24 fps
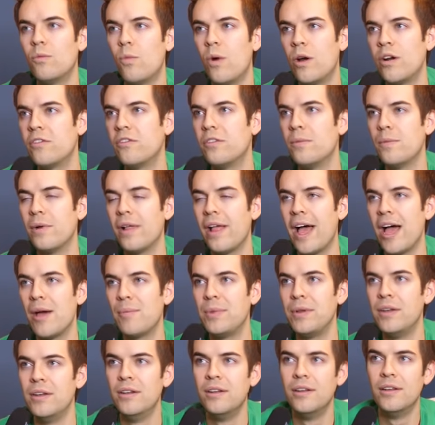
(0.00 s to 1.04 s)
One of them will
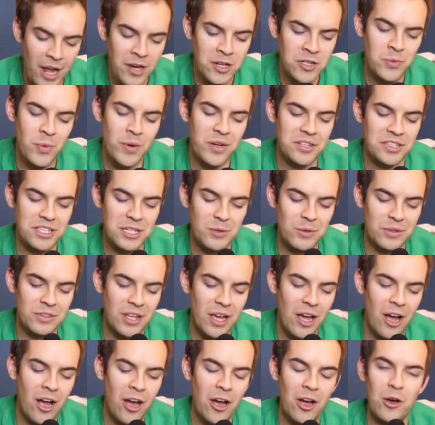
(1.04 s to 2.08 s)
happen. I just want to see what
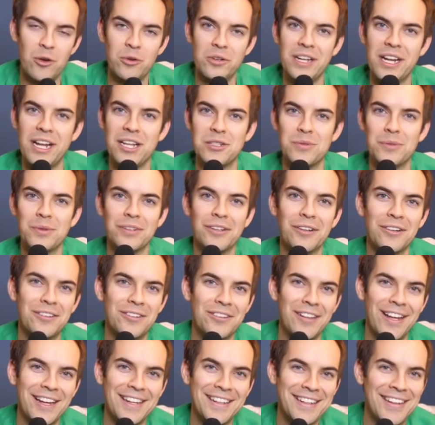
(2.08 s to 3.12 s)
the uh-oh dance would look
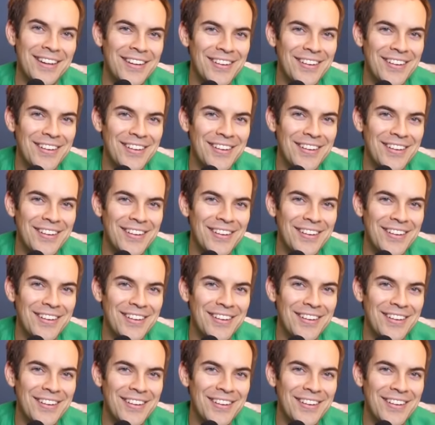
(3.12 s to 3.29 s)
like.